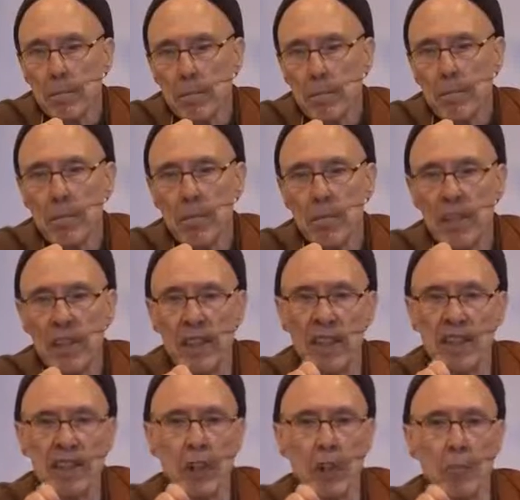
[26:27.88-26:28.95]

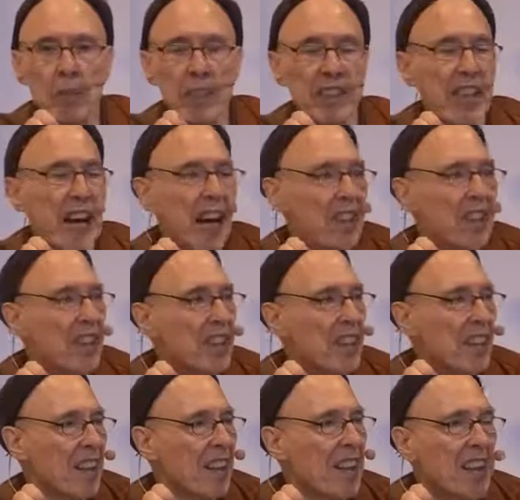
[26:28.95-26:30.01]
And so
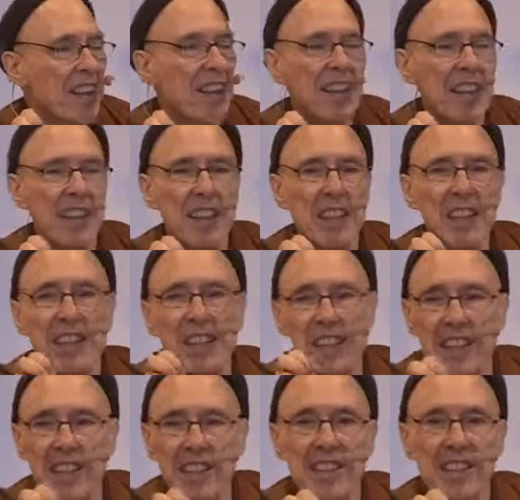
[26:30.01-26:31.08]
pasada
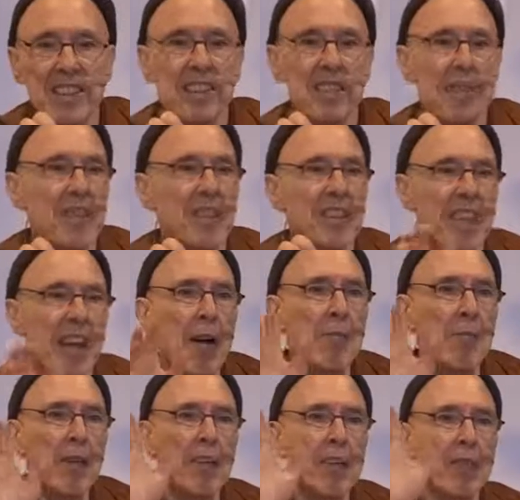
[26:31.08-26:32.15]
is, for
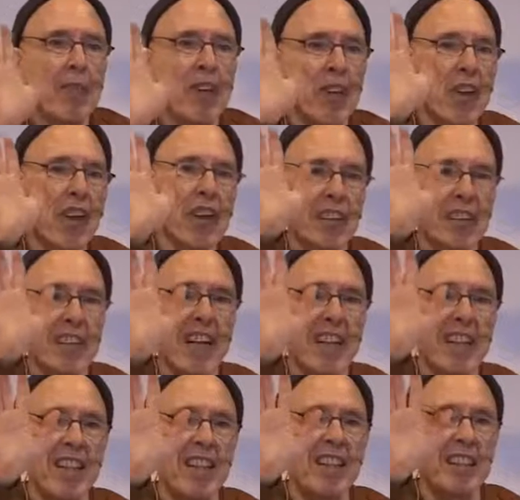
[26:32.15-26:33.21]
example, if one looks
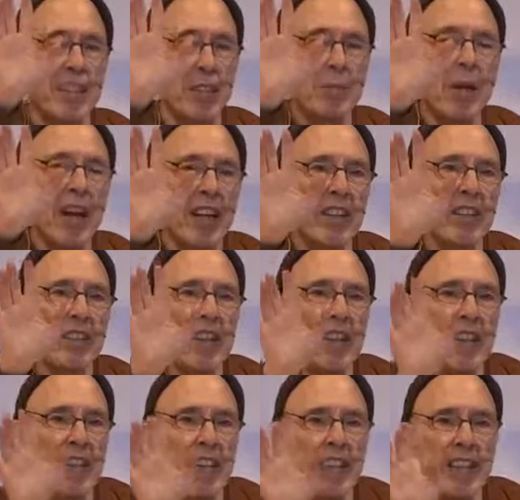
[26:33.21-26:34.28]
at an
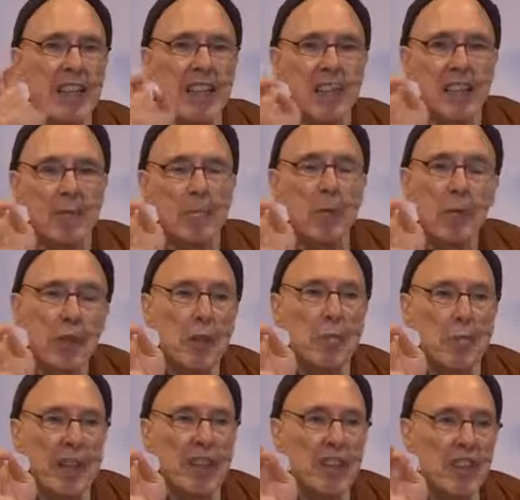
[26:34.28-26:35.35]
inspiring Buddha
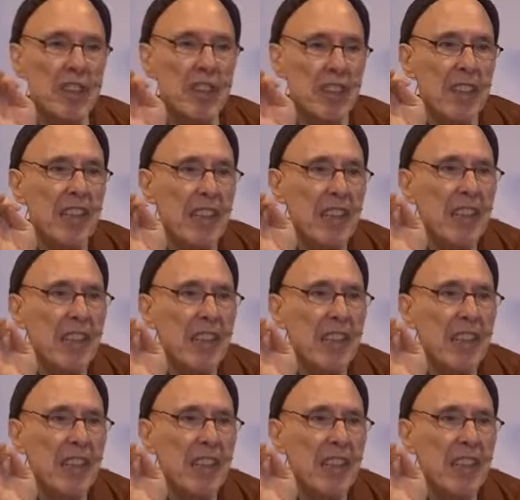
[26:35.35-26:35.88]
picture,